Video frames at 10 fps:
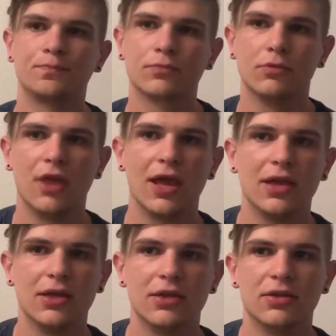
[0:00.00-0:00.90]
that
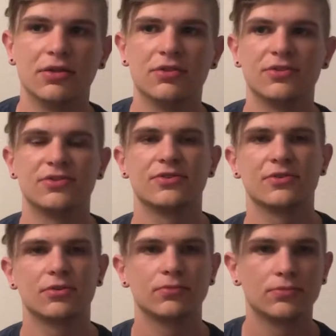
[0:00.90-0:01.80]

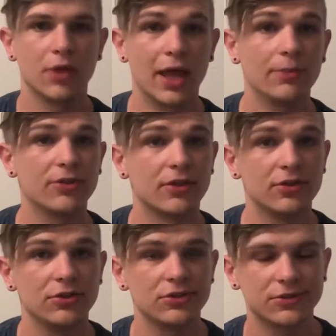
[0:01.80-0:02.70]
is absence
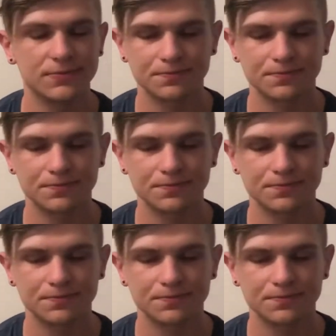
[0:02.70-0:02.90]
seizures.